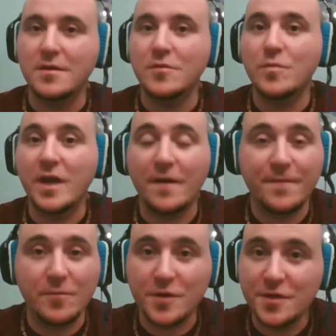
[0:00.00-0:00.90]
we
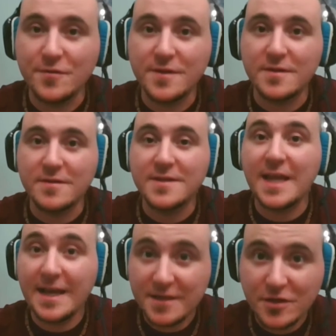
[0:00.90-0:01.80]
often will use
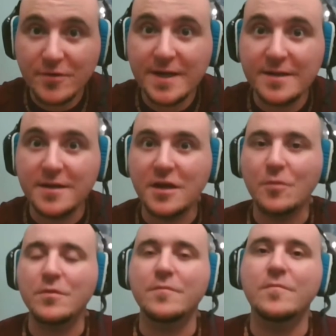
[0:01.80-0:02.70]
Sanskrit.
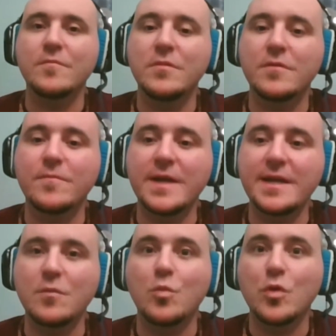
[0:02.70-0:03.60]
We'll read
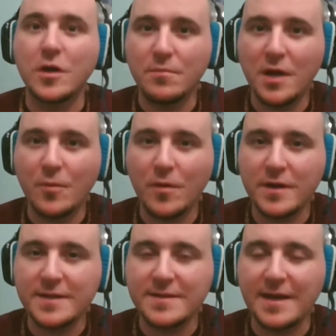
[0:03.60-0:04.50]
it word by word
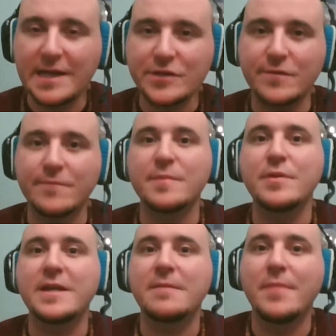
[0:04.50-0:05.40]
in Sanskrit,
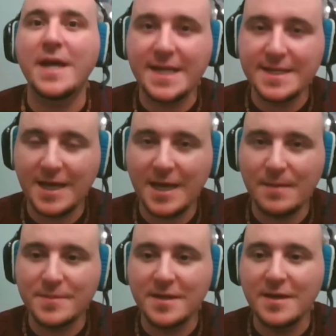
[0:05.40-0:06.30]
repeat it many
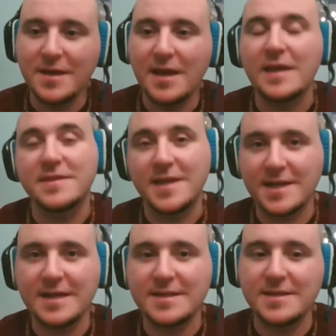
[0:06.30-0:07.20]
times, and then
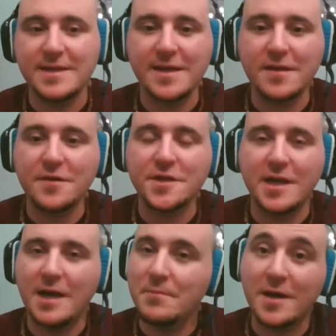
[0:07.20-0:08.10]
get to the English.
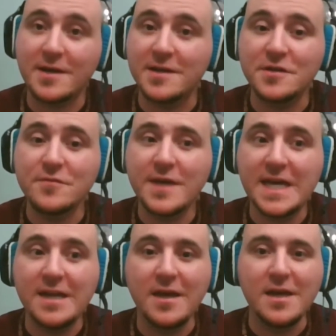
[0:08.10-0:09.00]
I'm not going to do
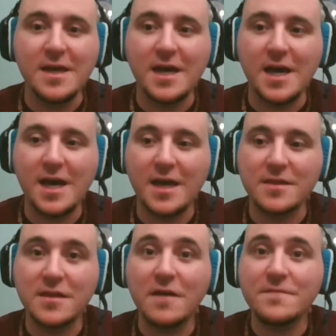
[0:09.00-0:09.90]
that. I
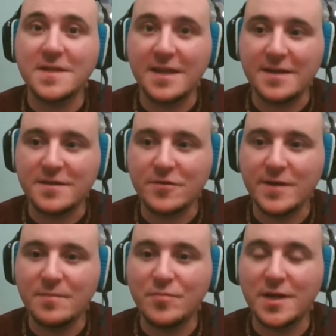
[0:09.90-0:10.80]
love
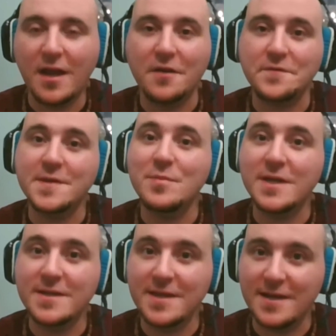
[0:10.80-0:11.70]
Sanskrit, but I don't
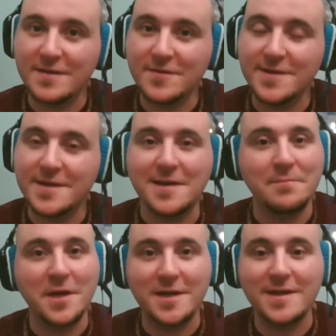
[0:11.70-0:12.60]
speak Sanskrit, and I'm
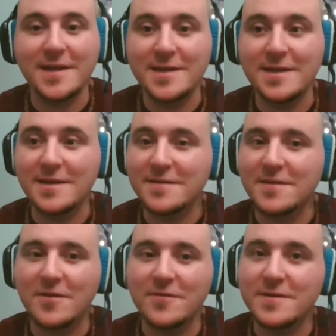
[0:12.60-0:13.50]
not in India,
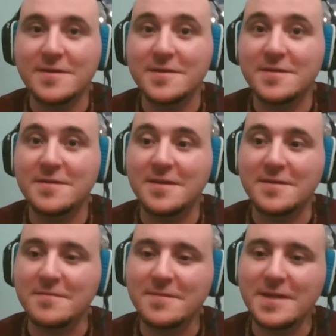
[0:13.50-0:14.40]
so it just
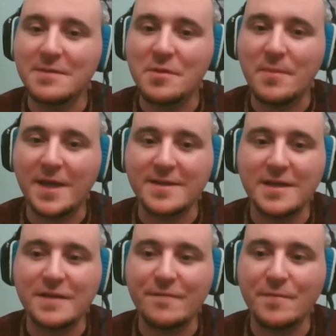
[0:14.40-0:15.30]
doesn't seem to make
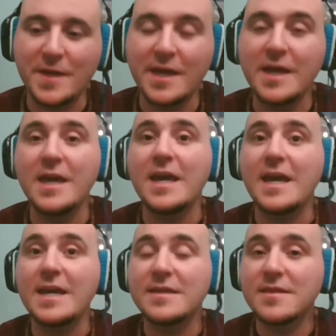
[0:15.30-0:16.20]
sense for me,
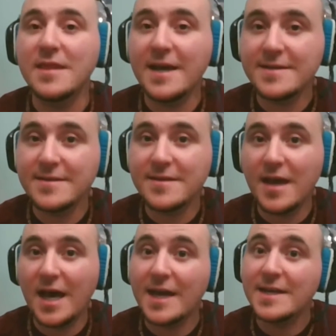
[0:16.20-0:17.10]
unless
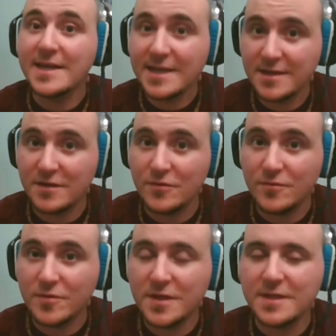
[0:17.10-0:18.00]
I need to,
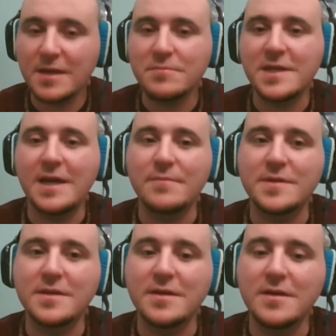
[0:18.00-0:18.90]
because
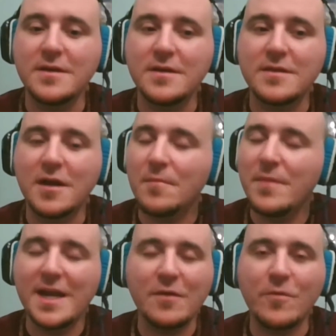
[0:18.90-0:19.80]
sometimes there are
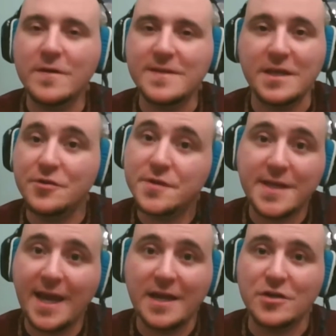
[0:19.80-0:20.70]
many words that you just
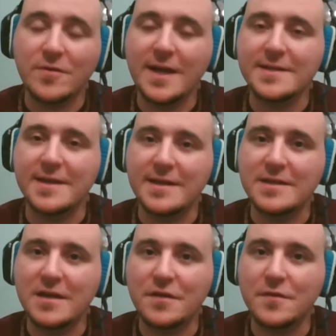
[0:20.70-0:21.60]
can't translate
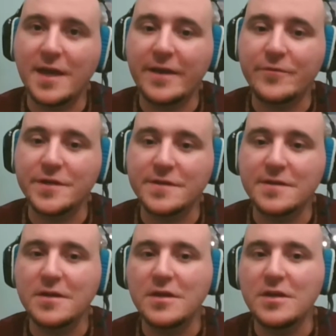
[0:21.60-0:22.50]
into other languages.
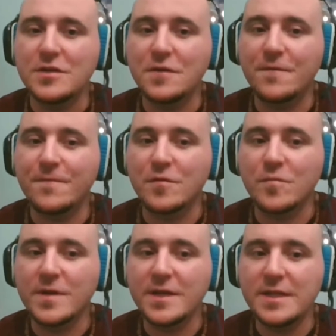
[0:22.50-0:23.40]
So for
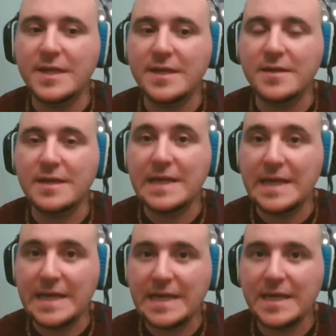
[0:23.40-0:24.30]
really
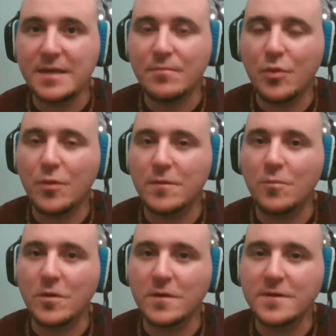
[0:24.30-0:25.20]
key, important
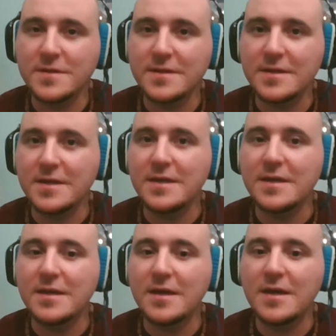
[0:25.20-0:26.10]
words,
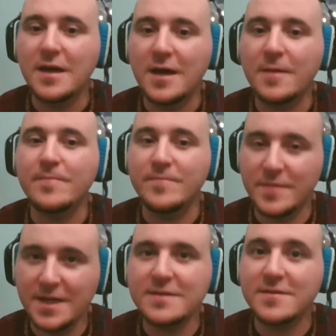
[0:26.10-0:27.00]

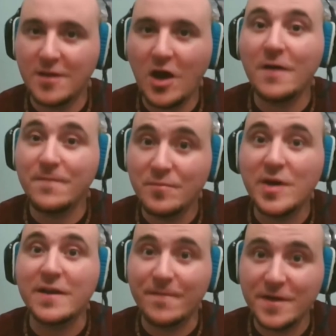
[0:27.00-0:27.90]
it's often
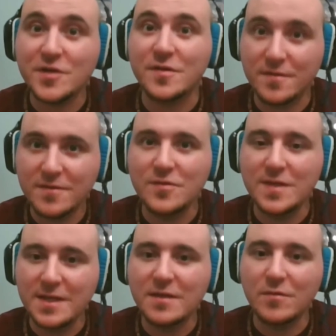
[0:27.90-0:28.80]
beneficial to
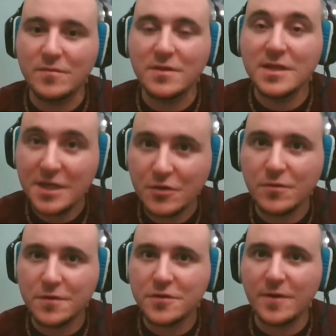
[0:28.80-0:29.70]
see the
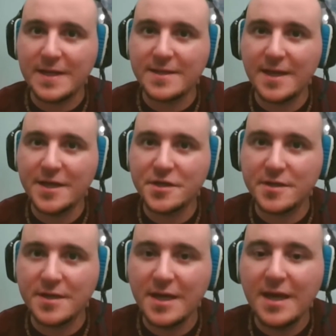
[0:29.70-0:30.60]
literal
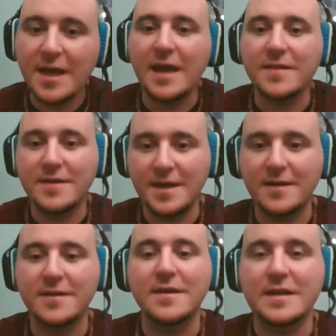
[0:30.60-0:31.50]
translation and
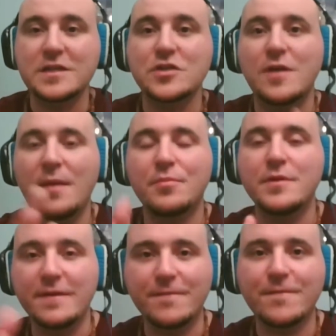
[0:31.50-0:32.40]
then
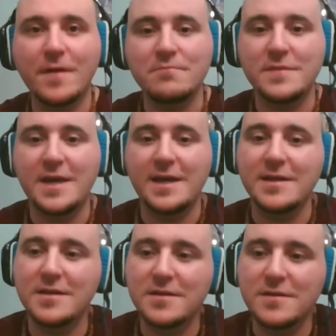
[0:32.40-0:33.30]
extrapolate from that
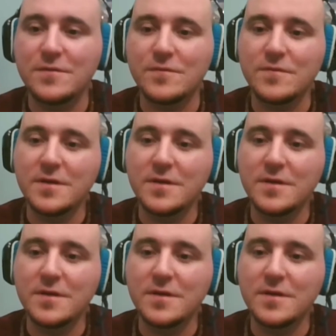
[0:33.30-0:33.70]
into